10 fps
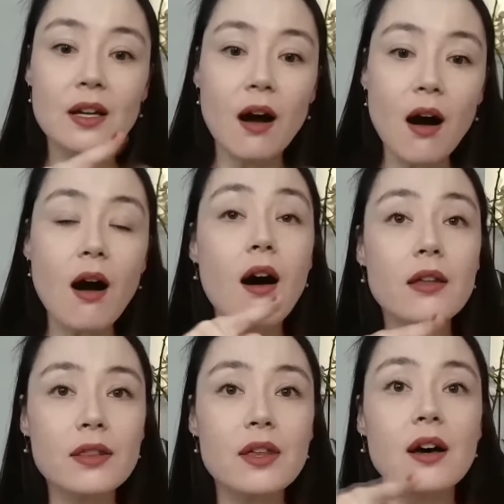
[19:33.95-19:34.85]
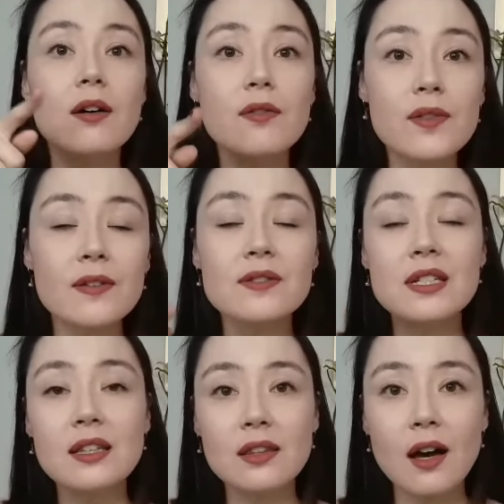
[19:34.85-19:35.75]
On the
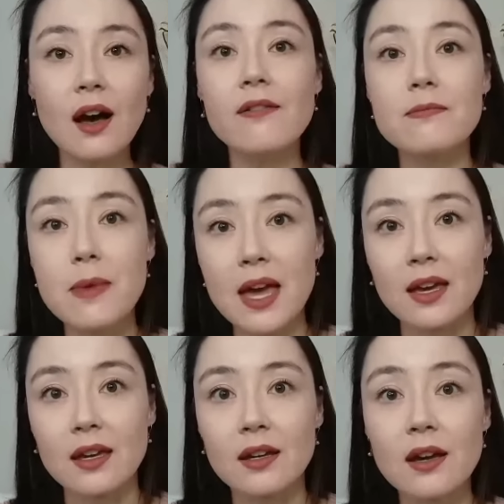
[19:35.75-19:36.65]
15th of May.